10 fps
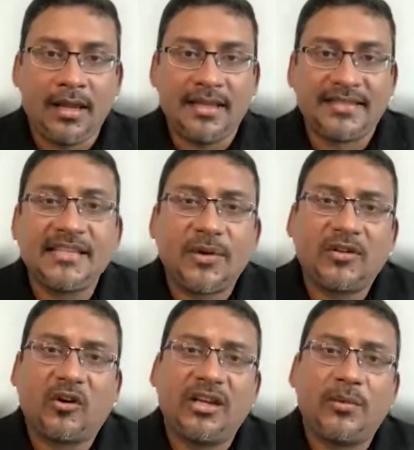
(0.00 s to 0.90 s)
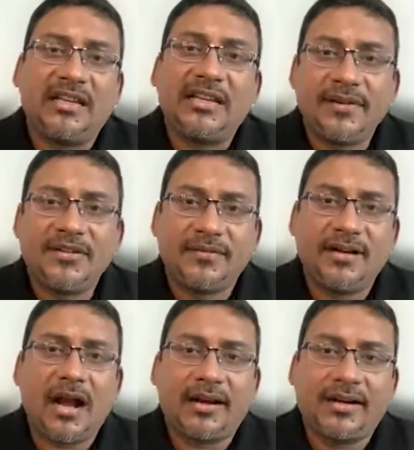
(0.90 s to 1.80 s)
Since we're talking about
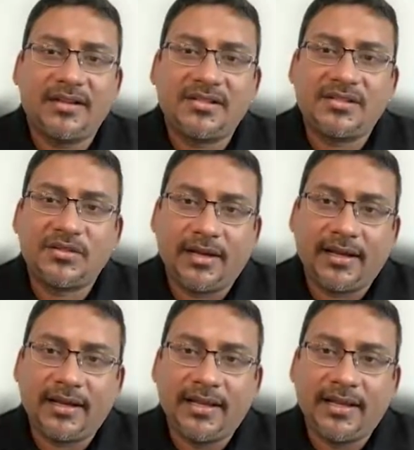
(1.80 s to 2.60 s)
event-driven architectures today,